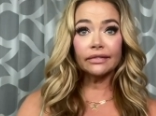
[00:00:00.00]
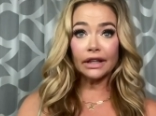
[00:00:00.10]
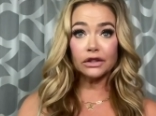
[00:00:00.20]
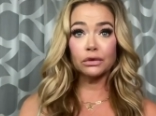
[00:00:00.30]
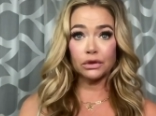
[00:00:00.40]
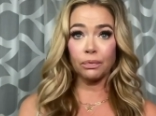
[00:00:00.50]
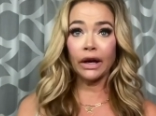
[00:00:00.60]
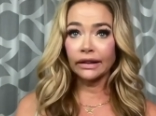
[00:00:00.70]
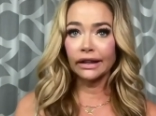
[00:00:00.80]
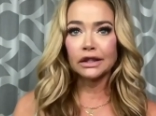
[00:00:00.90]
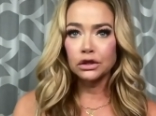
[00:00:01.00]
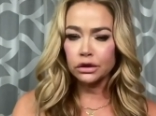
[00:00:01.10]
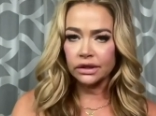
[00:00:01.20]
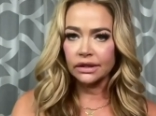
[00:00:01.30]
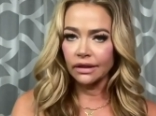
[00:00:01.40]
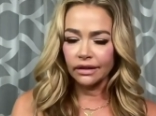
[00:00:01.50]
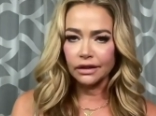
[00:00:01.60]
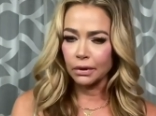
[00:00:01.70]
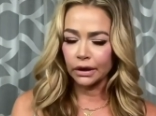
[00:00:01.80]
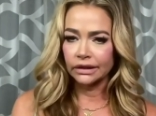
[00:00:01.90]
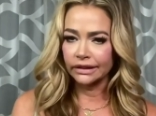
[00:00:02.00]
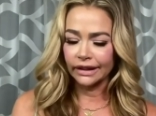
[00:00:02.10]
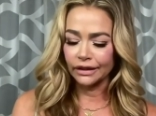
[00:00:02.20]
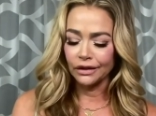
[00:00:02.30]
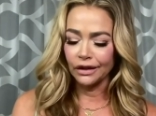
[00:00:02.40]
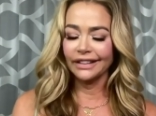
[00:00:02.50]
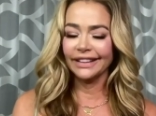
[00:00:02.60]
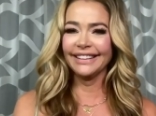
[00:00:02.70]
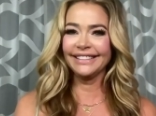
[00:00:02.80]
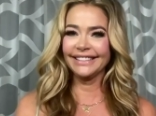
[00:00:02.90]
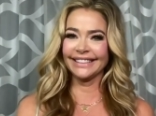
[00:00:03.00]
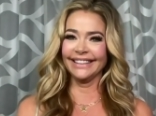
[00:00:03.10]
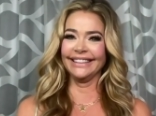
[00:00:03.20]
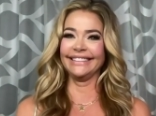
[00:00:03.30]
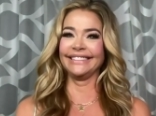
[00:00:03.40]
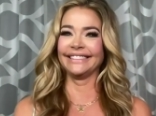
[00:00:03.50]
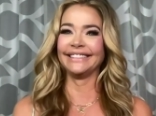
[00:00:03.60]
that she was pregnant because she did not look pregnant at all. She